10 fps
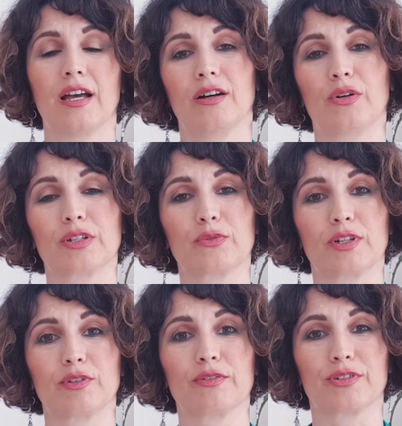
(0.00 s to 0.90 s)
Only when
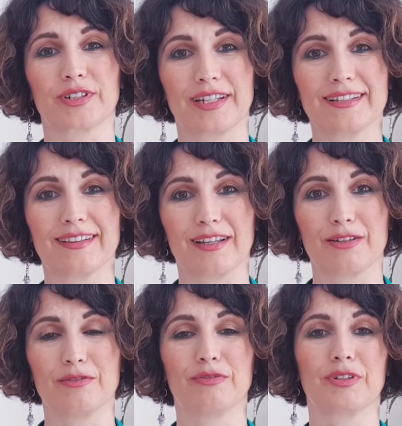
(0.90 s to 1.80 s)
we forget
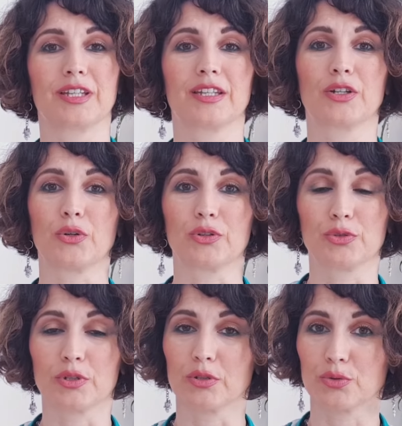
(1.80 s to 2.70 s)
love, we go
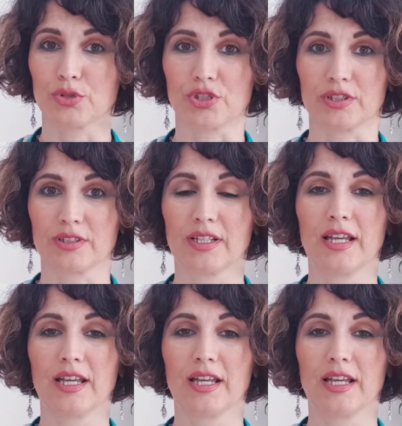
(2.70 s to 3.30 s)
into illusion.